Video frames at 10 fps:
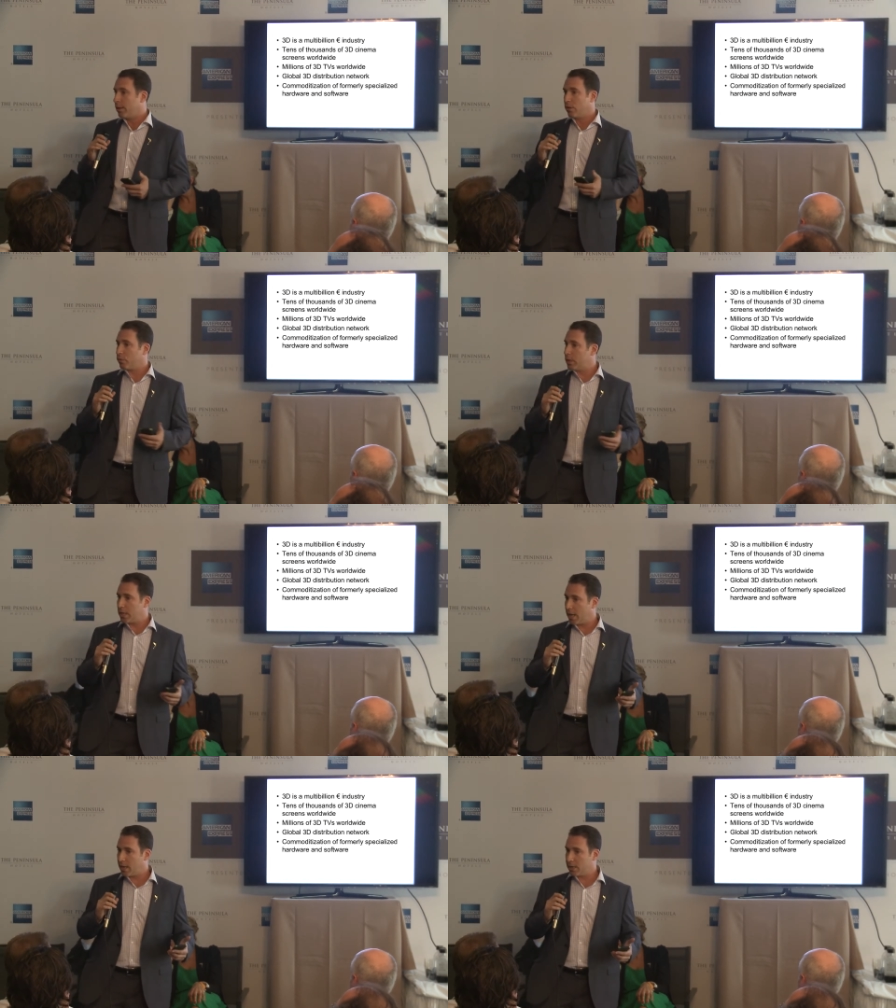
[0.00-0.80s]
three
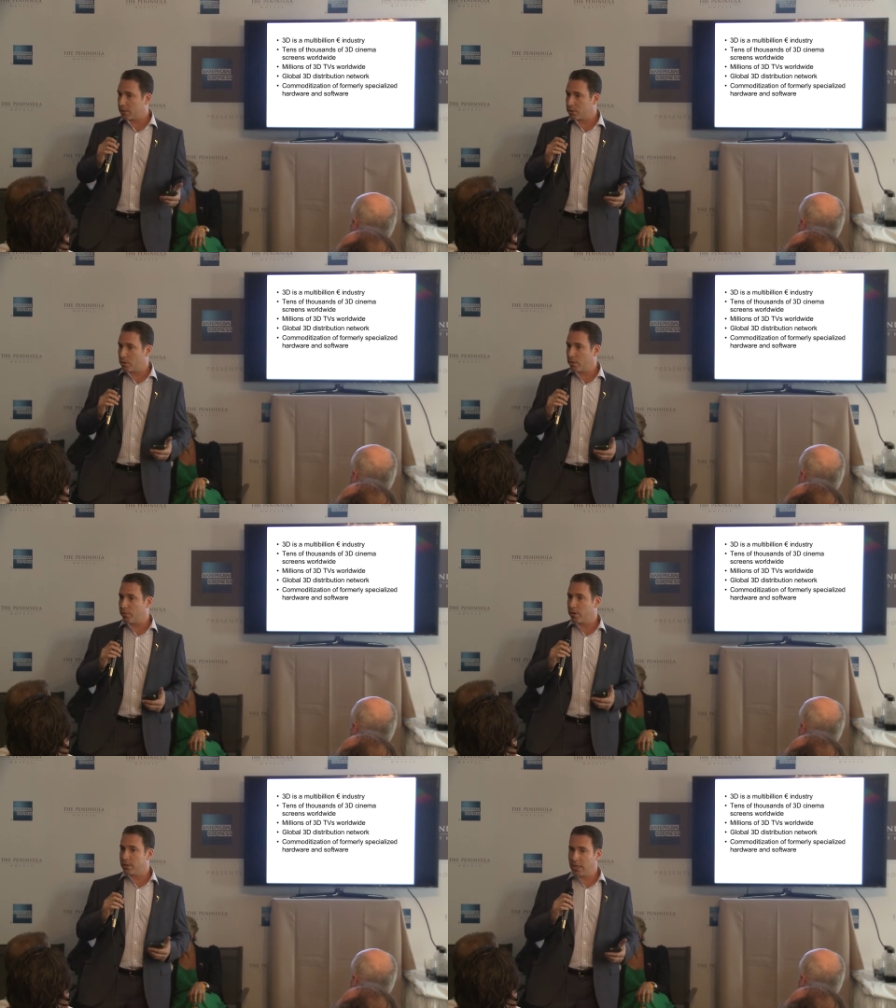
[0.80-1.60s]
D editing
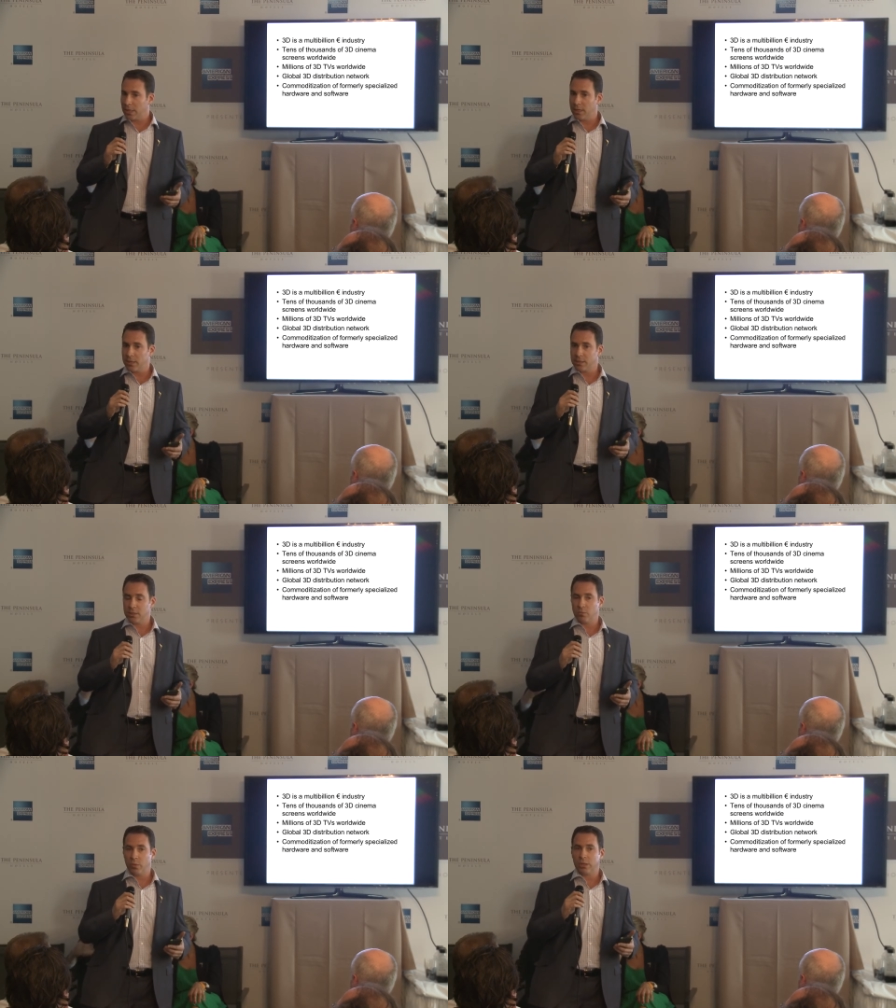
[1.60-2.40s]
software, techniques,
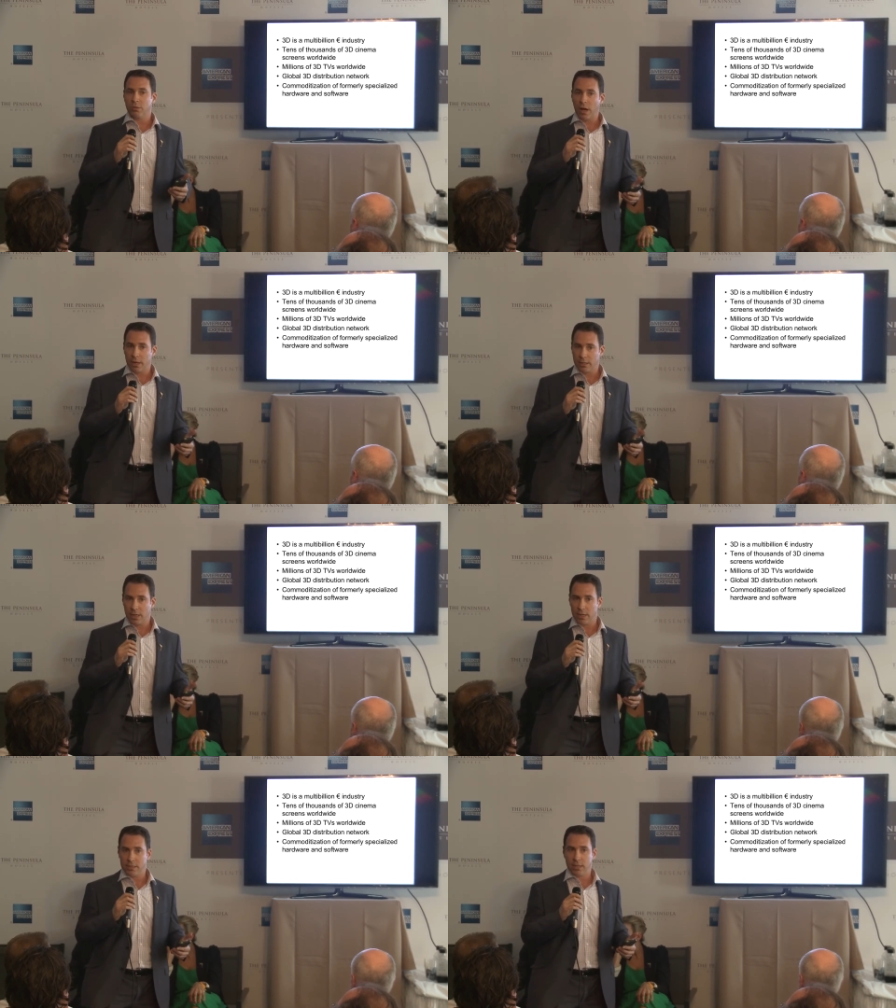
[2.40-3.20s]
these have been commoditized,